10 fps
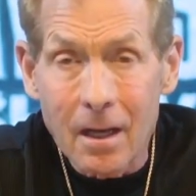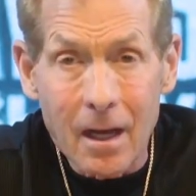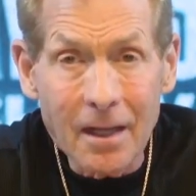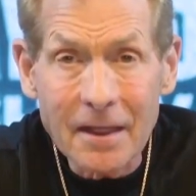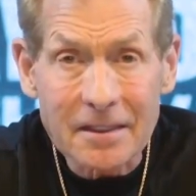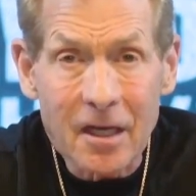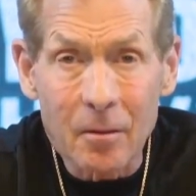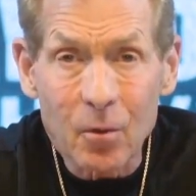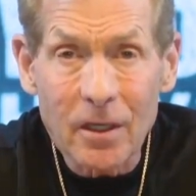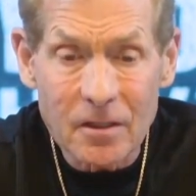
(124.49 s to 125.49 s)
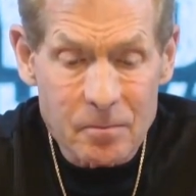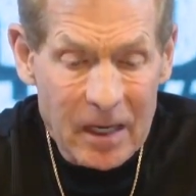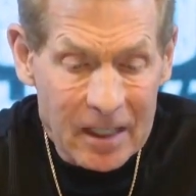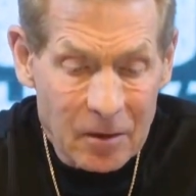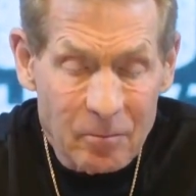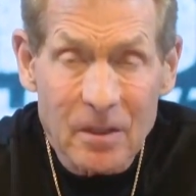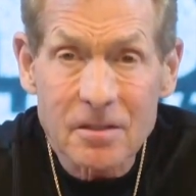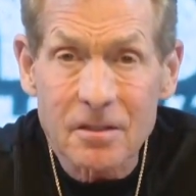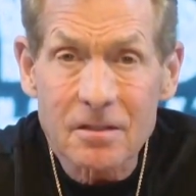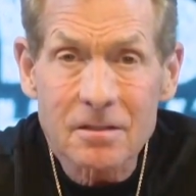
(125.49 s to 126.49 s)
I think Tom Brady's back in
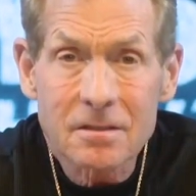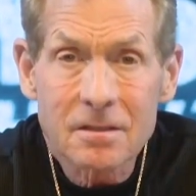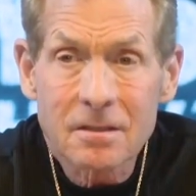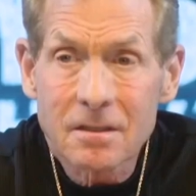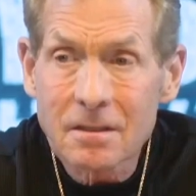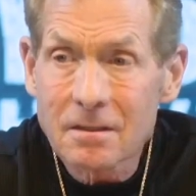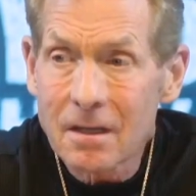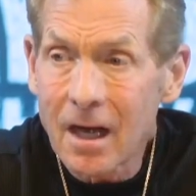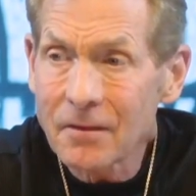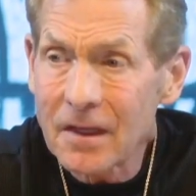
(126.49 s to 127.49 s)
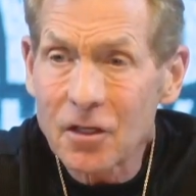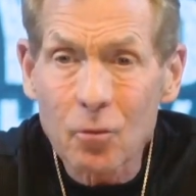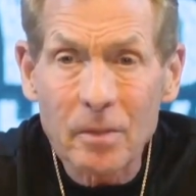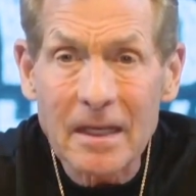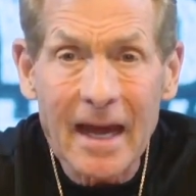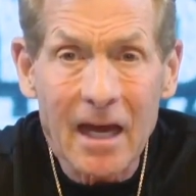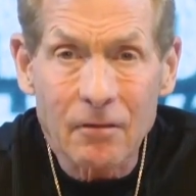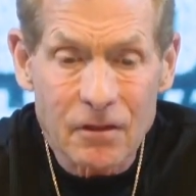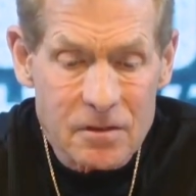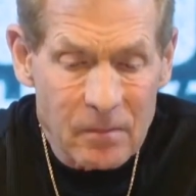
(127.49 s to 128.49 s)
business. I think he'll be out
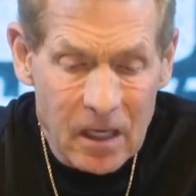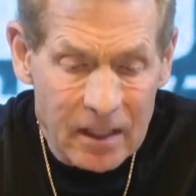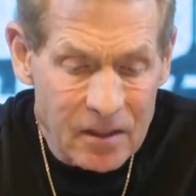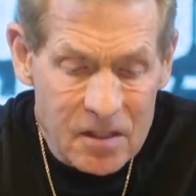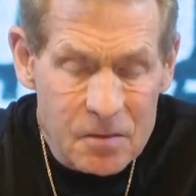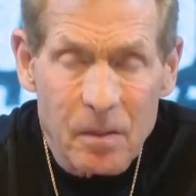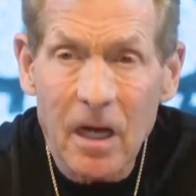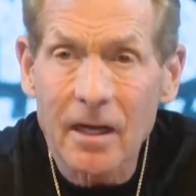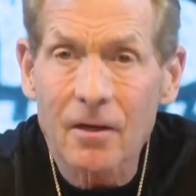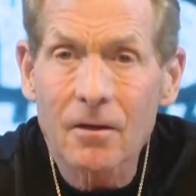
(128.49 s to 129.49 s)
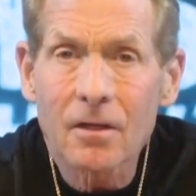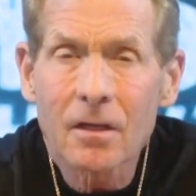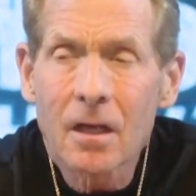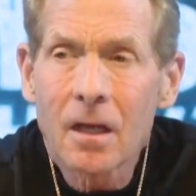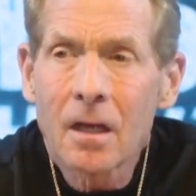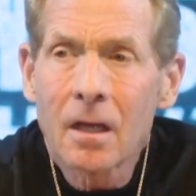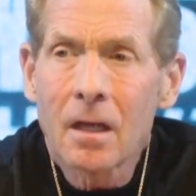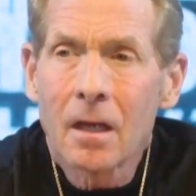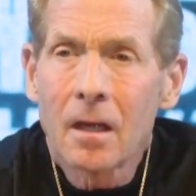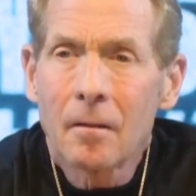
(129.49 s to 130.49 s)
of his mind inspired
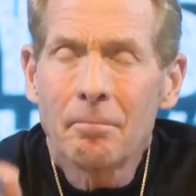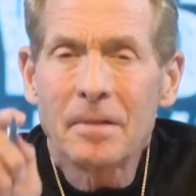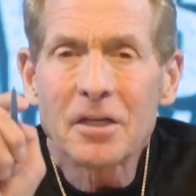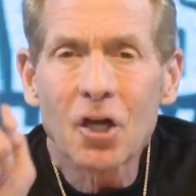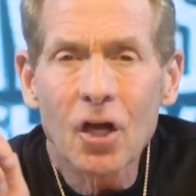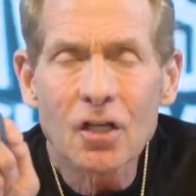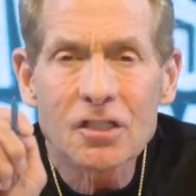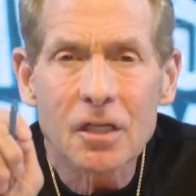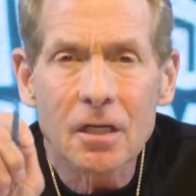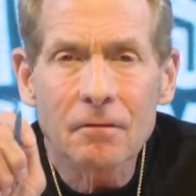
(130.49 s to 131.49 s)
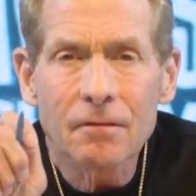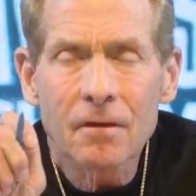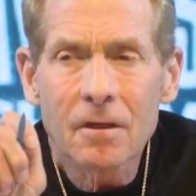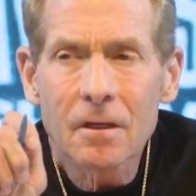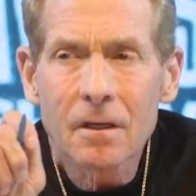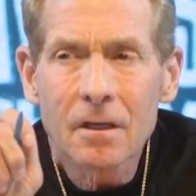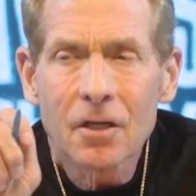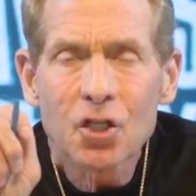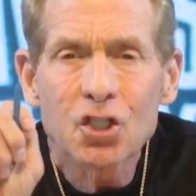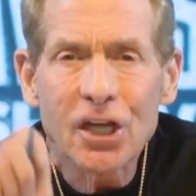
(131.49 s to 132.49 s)
because of
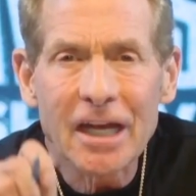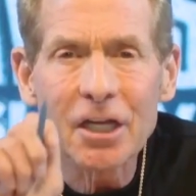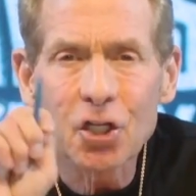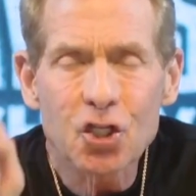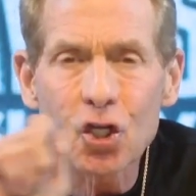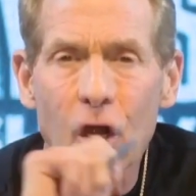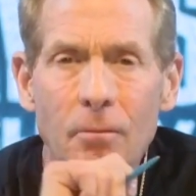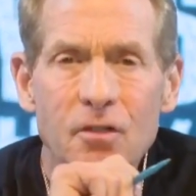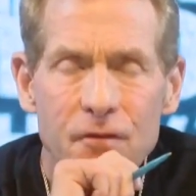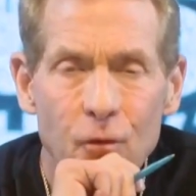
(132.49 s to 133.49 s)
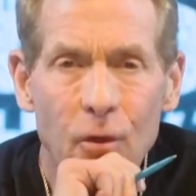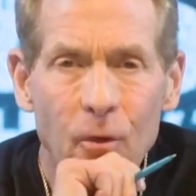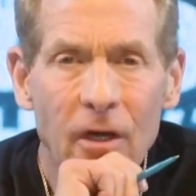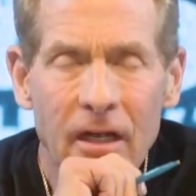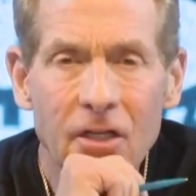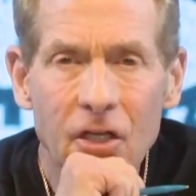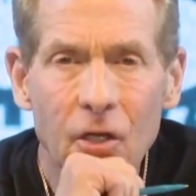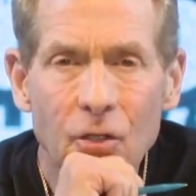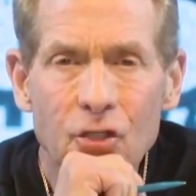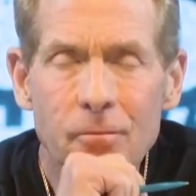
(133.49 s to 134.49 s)
Shannon Sharpe's former head
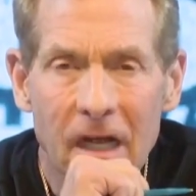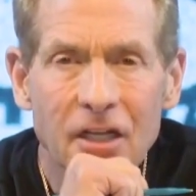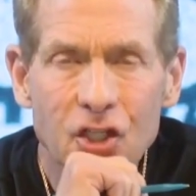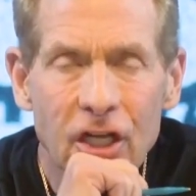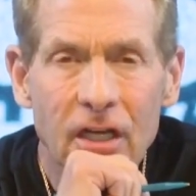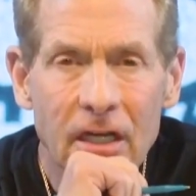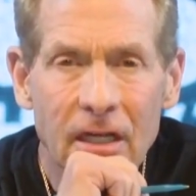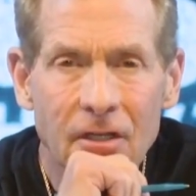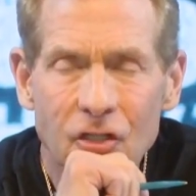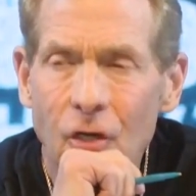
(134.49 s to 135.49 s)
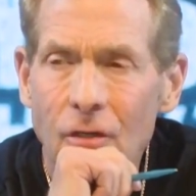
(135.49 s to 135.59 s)
coach, Mike Shanahan.